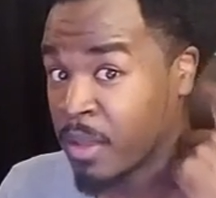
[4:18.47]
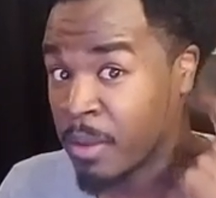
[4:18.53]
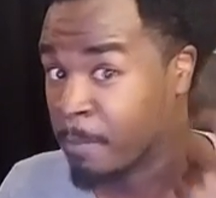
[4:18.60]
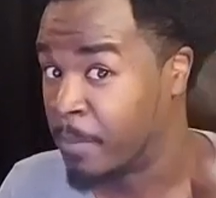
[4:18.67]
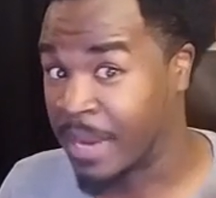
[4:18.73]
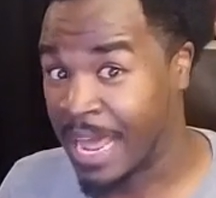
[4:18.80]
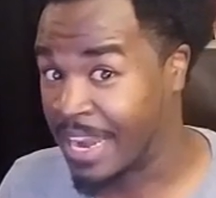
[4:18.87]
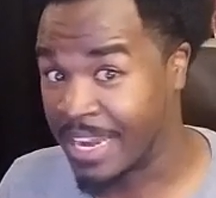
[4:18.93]

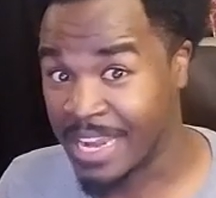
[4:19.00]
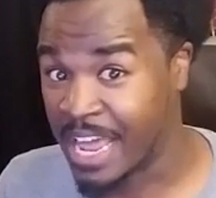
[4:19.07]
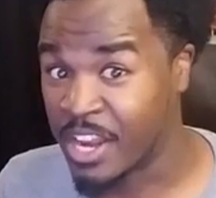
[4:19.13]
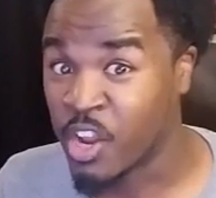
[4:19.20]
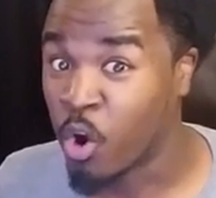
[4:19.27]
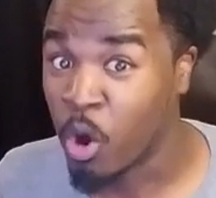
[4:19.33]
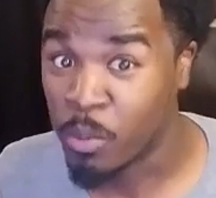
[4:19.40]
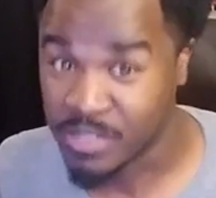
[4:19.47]
but I did not
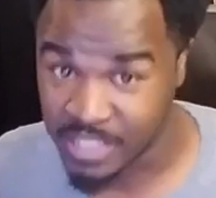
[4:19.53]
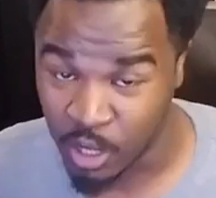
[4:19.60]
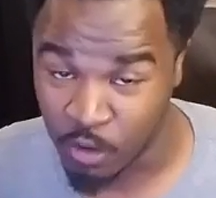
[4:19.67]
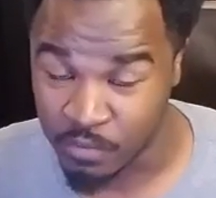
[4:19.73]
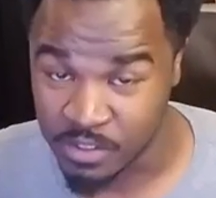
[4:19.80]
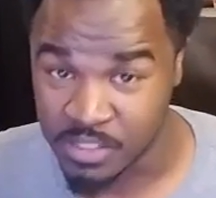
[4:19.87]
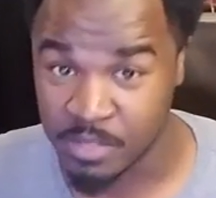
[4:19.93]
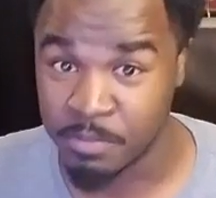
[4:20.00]
know it was
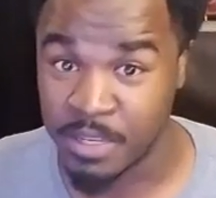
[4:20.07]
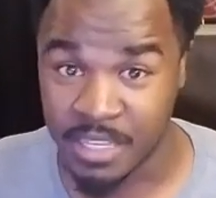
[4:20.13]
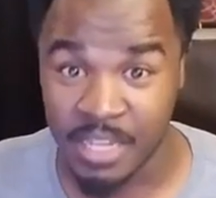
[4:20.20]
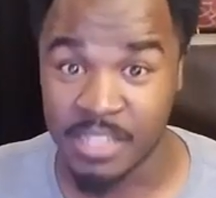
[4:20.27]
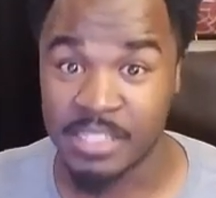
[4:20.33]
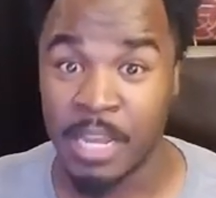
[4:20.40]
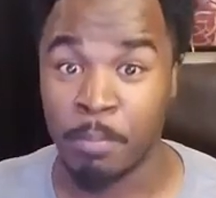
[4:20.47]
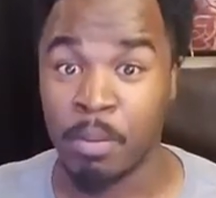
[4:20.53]
Elvis
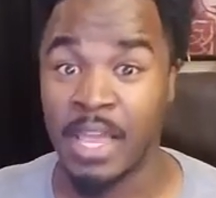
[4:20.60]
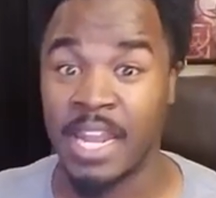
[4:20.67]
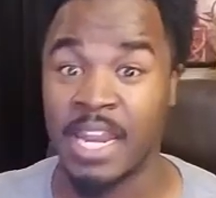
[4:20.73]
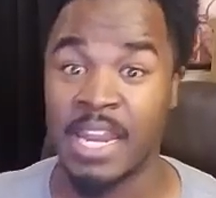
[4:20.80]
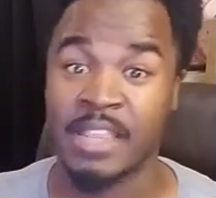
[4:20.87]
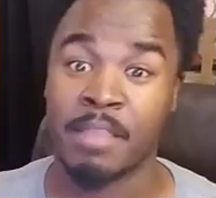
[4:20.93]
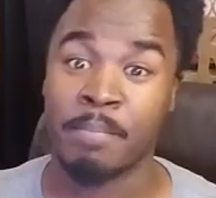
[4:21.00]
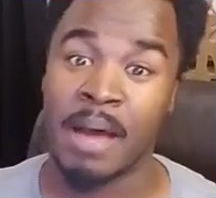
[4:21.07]
because they played it
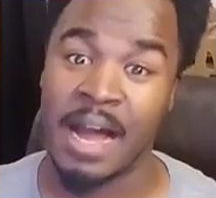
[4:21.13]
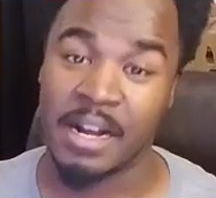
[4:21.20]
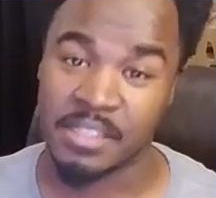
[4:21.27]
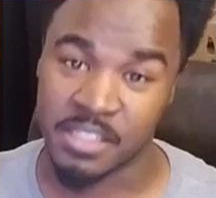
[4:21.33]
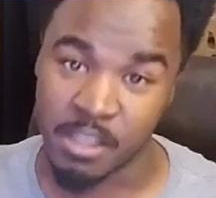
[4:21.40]
at the box.